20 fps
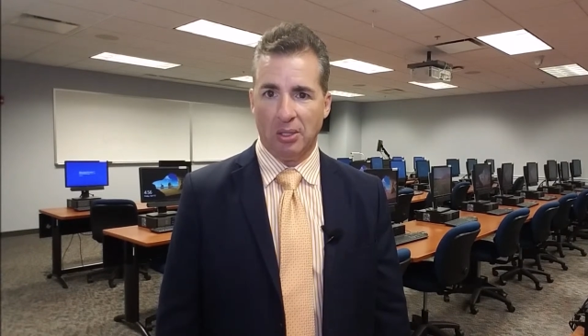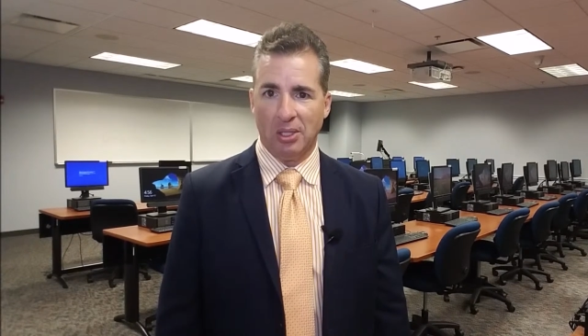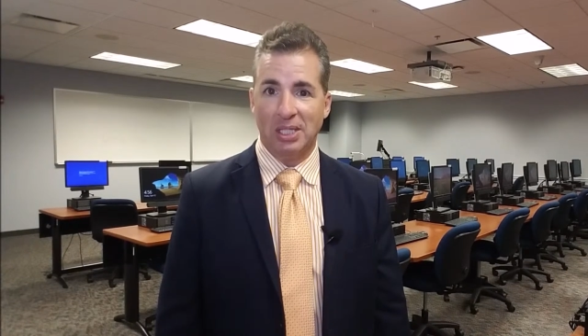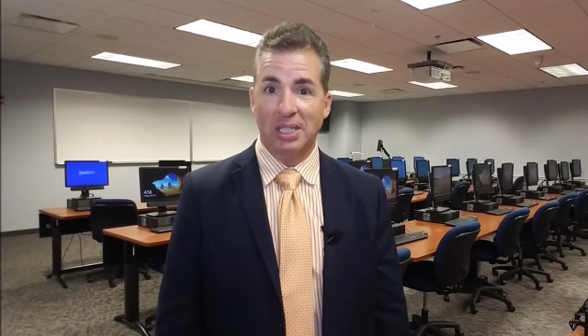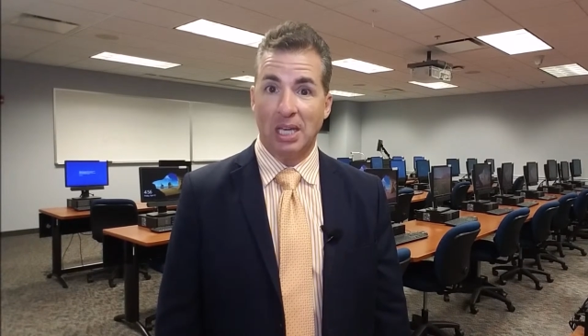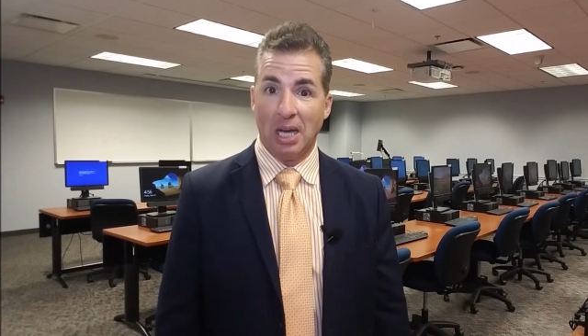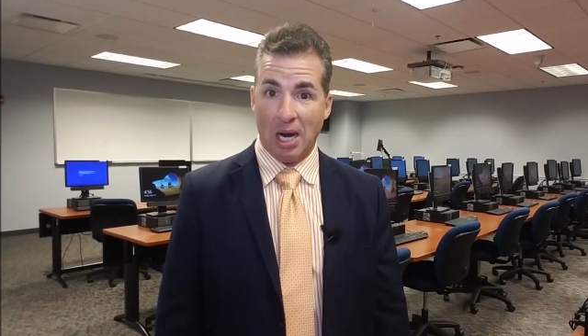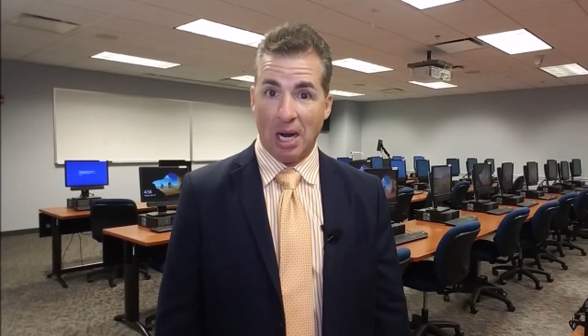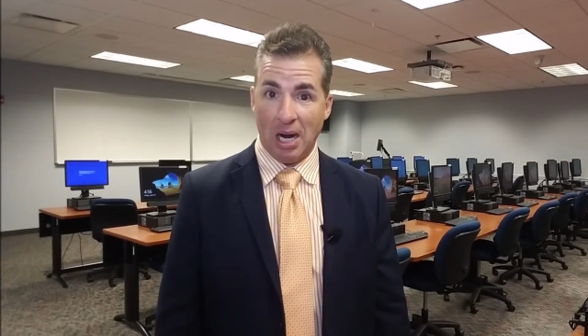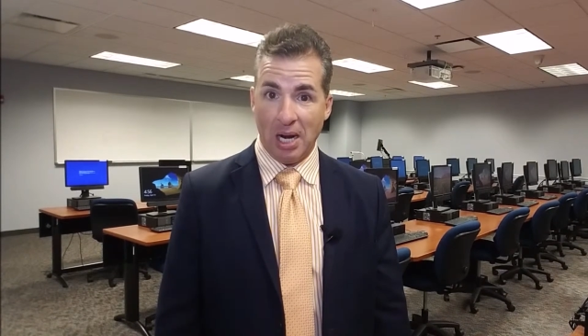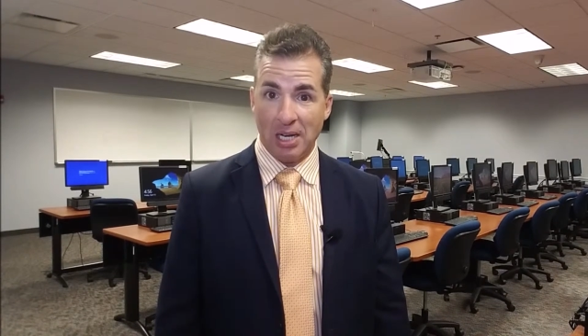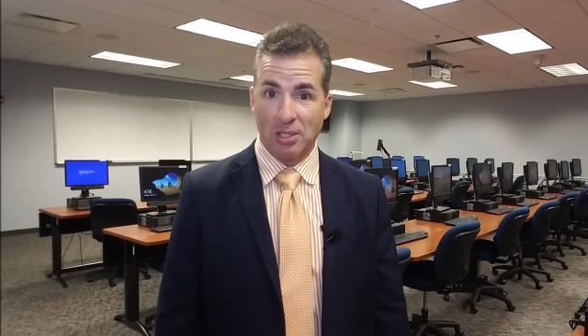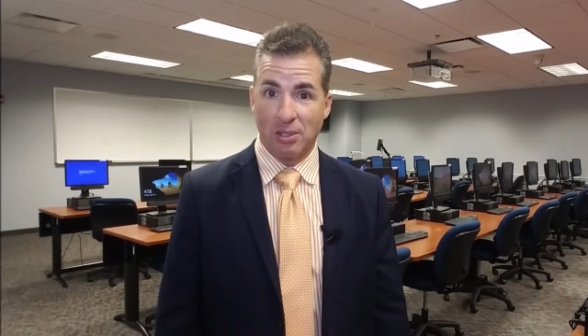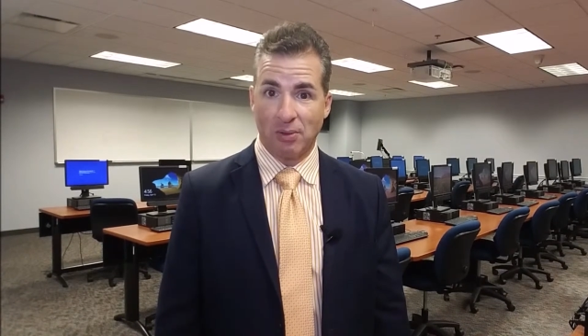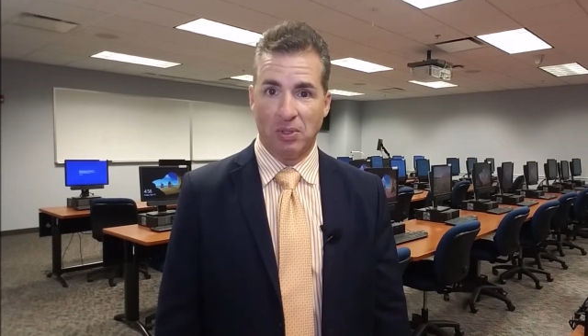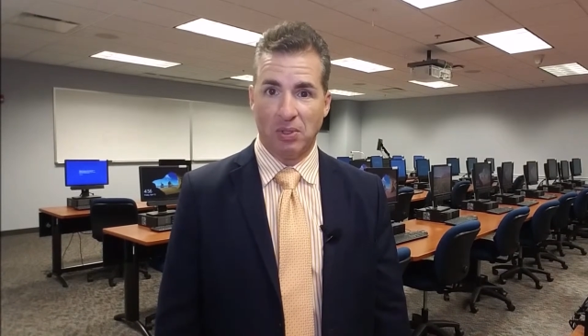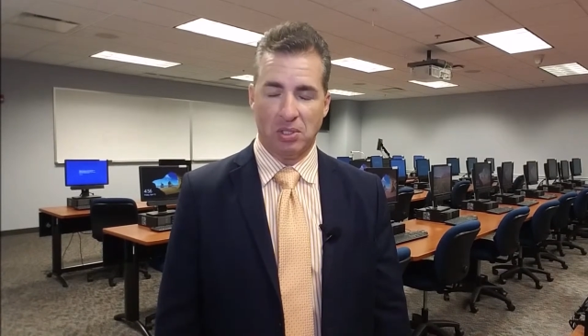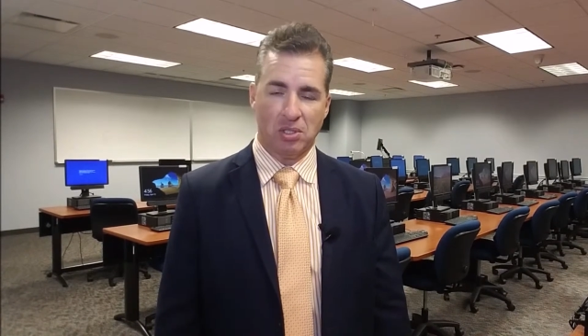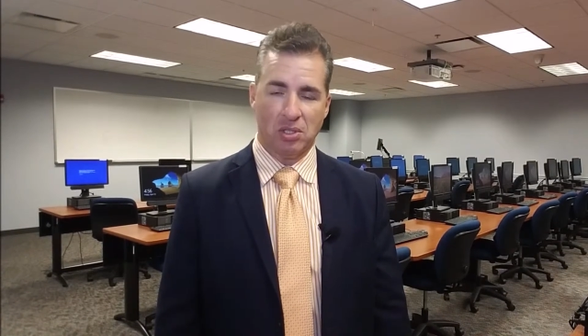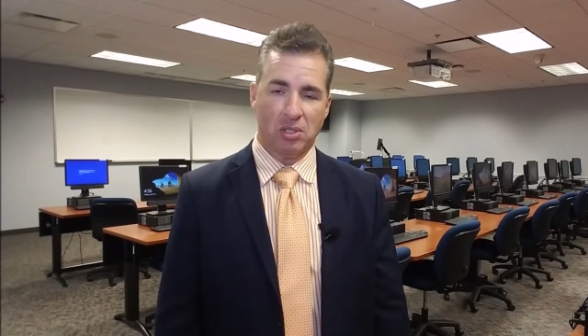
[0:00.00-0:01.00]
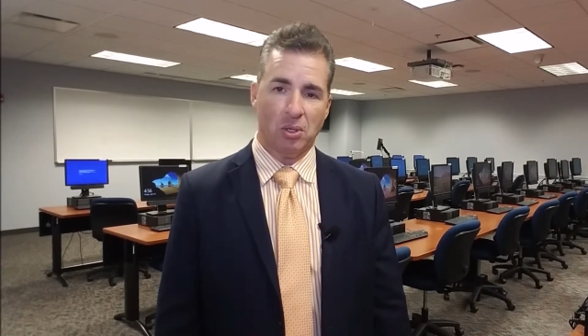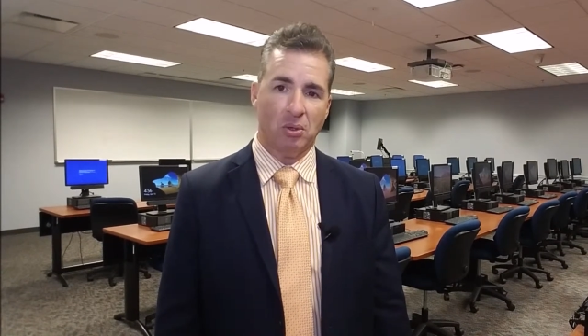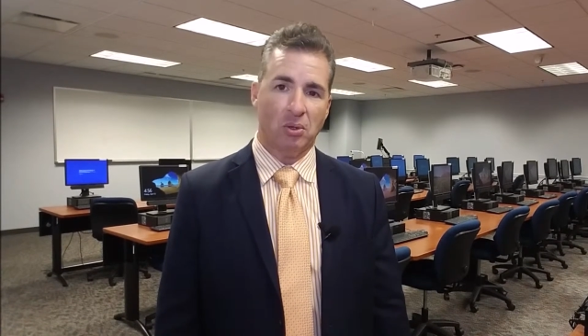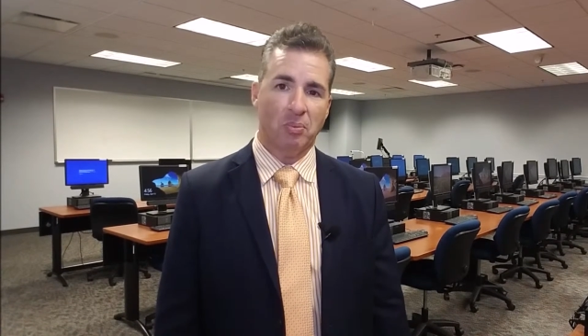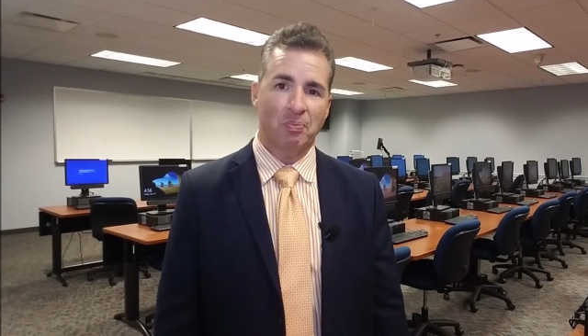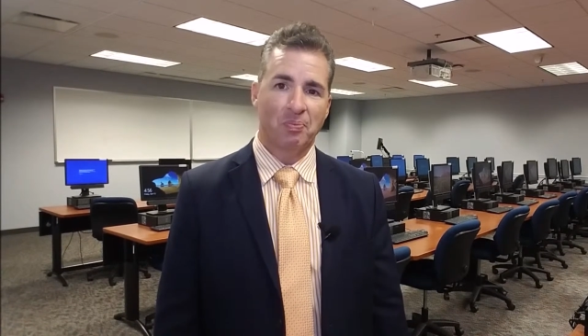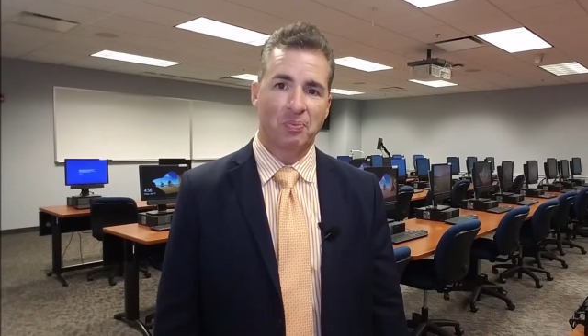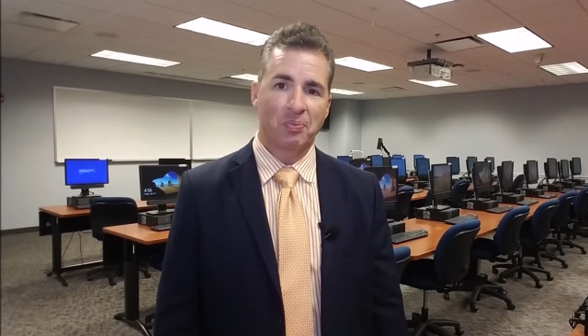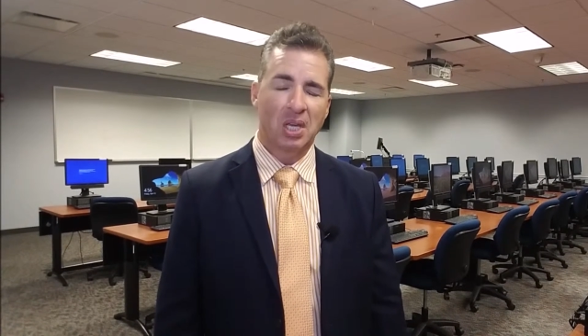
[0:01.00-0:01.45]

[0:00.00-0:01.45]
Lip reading: in the eyes of the student.